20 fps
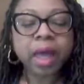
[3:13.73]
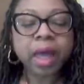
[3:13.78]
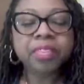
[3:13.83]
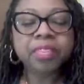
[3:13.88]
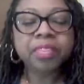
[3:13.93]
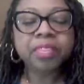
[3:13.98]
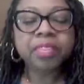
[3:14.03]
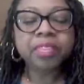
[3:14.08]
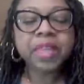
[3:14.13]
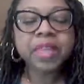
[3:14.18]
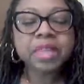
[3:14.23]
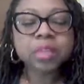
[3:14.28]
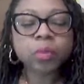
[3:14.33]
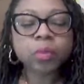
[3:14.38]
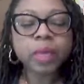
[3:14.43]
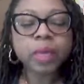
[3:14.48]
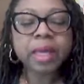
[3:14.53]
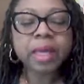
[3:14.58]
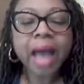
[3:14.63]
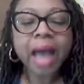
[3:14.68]
This
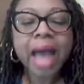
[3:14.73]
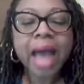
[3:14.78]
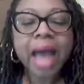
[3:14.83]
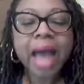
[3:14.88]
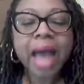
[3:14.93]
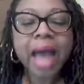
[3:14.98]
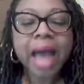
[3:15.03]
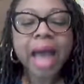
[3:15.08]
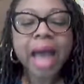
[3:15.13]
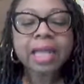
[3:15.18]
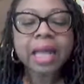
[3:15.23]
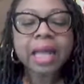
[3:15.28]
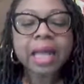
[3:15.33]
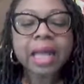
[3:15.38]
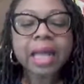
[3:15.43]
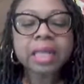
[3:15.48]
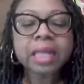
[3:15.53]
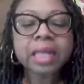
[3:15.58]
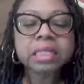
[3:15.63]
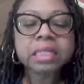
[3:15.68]
week, I like
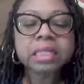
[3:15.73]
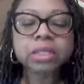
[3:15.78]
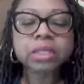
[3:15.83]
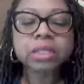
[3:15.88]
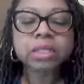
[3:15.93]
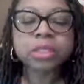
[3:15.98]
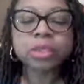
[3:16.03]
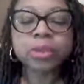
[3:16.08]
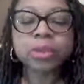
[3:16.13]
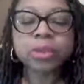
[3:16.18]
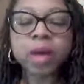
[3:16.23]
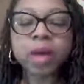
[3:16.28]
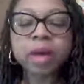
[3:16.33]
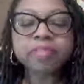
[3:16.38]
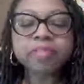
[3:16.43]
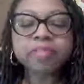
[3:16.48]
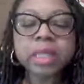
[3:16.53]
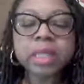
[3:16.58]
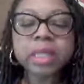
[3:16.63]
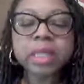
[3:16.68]
us to
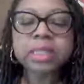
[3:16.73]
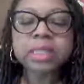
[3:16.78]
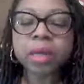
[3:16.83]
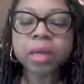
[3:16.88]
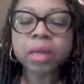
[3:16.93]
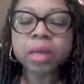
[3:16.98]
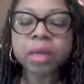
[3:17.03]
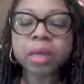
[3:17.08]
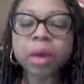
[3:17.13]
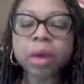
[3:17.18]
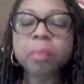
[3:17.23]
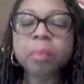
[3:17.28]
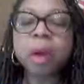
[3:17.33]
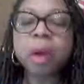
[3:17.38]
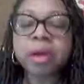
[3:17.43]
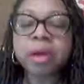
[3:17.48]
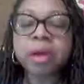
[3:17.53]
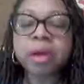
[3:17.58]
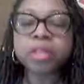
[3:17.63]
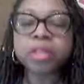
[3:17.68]
focus in on
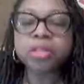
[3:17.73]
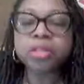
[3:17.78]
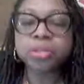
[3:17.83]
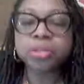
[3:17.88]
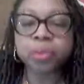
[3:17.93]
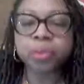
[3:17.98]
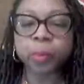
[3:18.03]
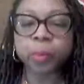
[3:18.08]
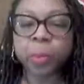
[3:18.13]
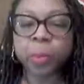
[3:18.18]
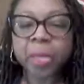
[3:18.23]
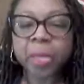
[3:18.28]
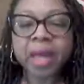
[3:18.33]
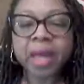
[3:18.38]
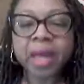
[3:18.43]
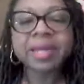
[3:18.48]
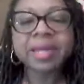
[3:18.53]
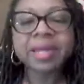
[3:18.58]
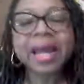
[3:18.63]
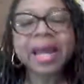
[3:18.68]
part two
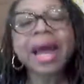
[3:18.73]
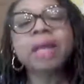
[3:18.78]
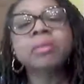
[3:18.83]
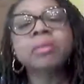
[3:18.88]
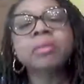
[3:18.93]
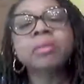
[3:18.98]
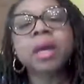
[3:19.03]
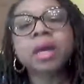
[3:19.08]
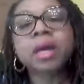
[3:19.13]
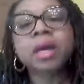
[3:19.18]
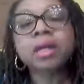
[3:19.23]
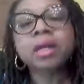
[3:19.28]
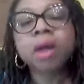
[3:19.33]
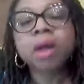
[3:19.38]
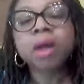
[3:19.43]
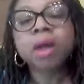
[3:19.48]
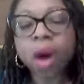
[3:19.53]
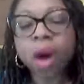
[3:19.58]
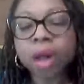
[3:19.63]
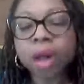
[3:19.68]
that I'm
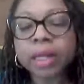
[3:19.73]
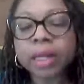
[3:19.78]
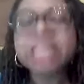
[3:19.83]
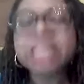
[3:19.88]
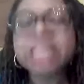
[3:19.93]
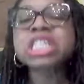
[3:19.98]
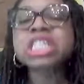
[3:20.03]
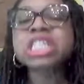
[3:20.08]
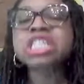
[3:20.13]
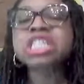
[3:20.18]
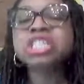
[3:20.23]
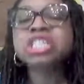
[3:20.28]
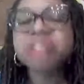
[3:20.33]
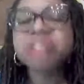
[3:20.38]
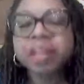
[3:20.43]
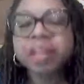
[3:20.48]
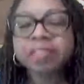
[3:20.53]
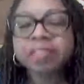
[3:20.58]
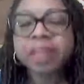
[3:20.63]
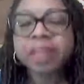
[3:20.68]
calling
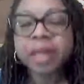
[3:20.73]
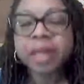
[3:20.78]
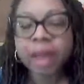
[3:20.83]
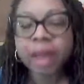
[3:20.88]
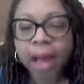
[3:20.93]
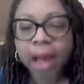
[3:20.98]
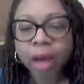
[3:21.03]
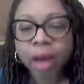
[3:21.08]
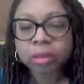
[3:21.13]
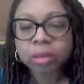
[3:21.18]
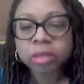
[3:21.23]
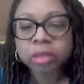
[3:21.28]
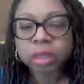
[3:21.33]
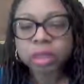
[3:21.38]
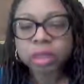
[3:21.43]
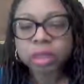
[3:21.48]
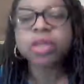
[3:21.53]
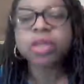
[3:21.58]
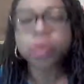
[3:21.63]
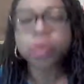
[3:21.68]
snuffing out
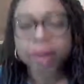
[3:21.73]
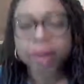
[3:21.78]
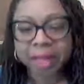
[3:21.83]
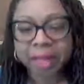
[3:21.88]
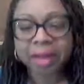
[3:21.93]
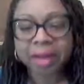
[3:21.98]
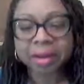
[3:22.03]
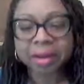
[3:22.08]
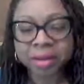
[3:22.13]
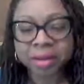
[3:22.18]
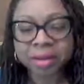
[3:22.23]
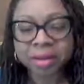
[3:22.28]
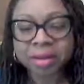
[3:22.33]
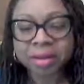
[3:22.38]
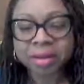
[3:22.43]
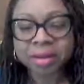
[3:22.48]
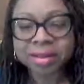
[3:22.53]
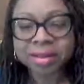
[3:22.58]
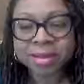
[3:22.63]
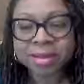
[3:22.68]
your air.
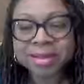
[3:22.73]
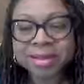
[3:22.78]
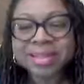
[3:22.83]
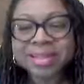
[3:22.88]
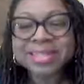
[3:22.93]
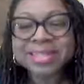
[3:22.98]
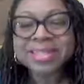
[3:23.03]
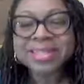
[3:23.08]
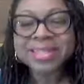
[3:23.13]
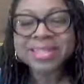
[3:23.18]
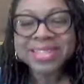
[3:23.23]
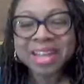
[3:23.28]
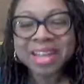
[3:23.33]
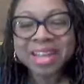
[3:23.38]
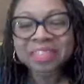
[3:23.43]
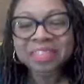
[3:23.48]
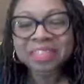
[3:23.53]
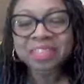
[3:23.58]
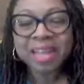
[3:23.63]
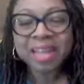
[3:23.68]

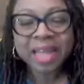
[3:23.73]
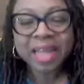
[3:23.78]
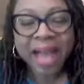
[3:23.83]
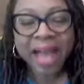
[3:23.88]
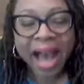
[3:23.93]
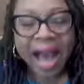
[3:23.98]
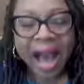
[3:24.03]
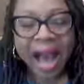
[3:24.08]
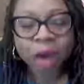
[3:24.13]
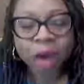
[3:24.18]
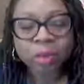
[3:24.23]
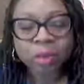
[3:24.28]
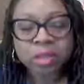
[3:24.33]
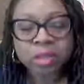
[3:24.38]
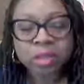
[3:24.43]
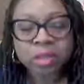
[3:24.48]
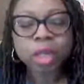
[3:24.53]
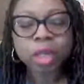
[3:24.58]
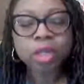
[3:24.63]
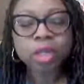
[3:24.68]
Snuffing out
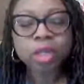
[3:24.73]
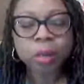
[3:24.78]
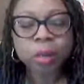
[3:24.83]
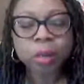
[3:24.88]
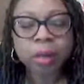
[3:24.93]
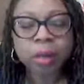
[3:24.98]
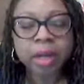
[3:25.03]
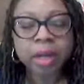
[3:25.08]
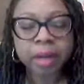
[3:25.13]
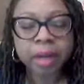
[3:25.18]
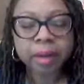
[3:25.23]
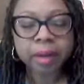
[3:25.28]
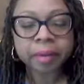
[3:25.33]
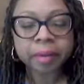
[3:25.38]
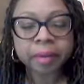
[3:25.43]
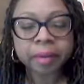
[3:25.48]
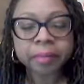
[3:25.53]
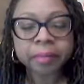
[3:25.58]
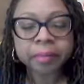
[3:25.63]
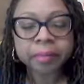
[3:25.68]
your air.